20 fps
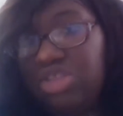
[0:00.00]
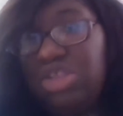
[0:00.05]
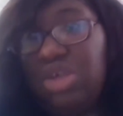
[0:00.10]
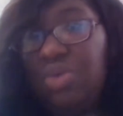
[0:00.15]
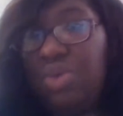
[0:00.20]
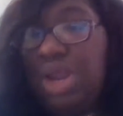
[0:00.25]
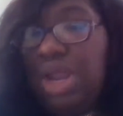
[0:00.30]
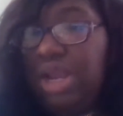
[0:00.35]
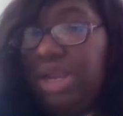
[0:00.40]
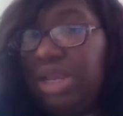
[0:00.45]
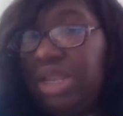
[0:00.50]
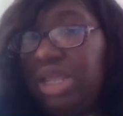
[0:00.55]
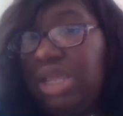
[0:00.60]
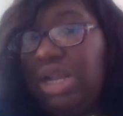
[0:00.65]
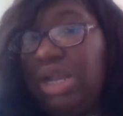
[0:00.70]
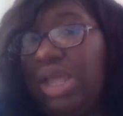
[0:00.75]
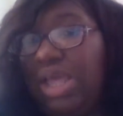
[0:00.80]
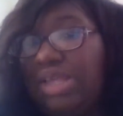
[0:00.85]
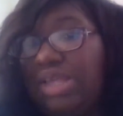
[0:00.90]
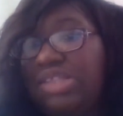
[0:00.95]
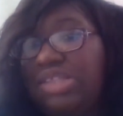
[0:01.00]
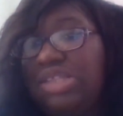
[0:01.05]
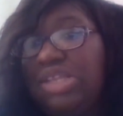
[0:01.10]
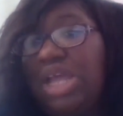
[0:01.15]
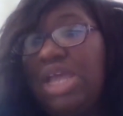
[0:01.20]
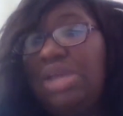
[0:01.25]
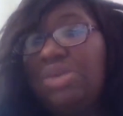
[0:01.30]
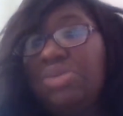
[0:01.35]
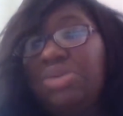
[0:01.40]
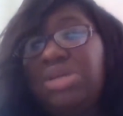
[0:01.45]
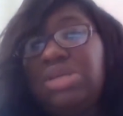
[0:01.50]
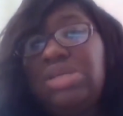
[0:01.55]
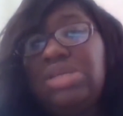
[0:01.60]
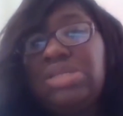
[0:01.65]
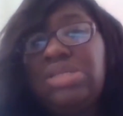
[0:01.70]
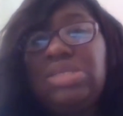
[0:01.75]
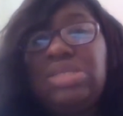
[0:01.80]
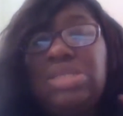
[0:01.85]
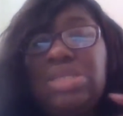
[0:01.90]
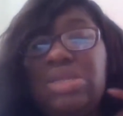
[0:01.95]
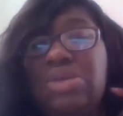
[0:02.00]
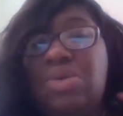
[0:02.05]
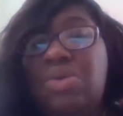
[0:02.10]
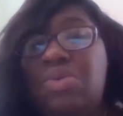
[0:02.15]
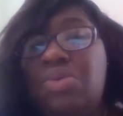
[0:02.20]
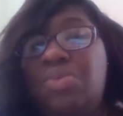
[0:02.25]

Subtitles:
So what I did last night was